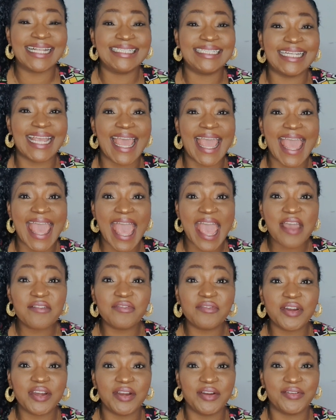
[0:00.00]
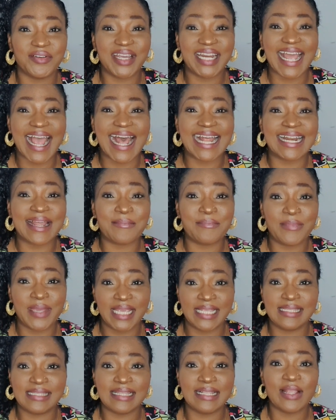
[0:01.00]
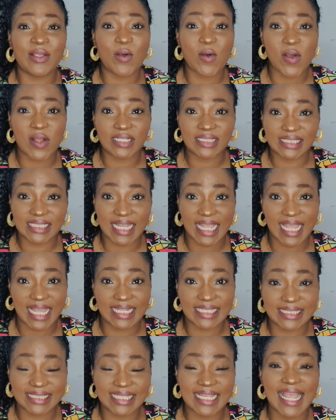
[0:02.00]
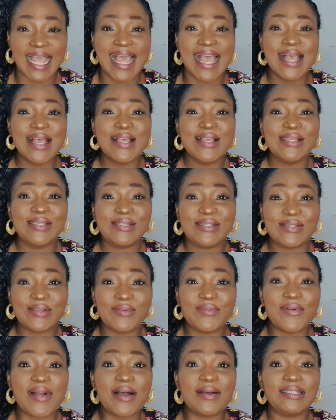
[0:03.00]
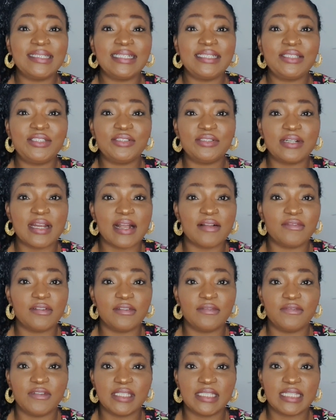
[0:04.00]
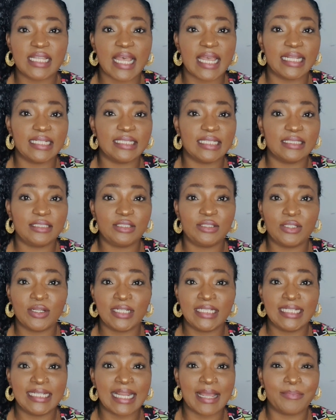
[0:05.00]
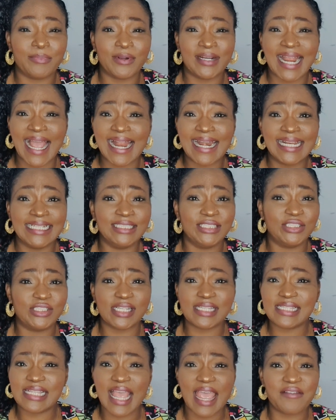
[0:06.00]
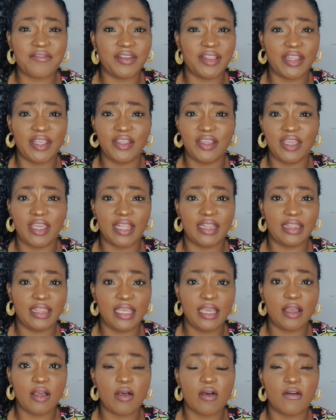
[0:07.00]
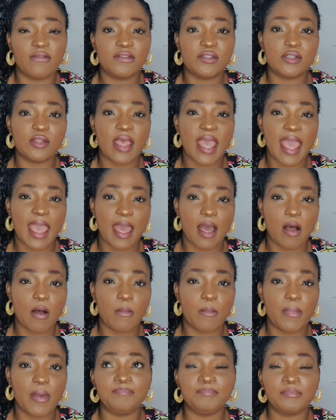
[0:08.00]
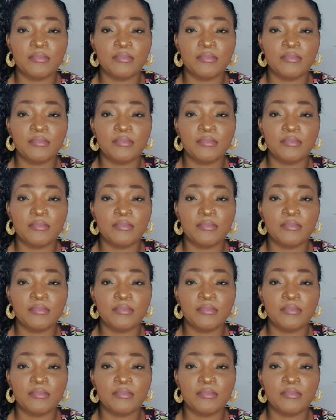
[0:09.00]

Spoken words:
share every great and amazing content surrounding travel, visa ideas, studying abroad, and just everything you can think of to help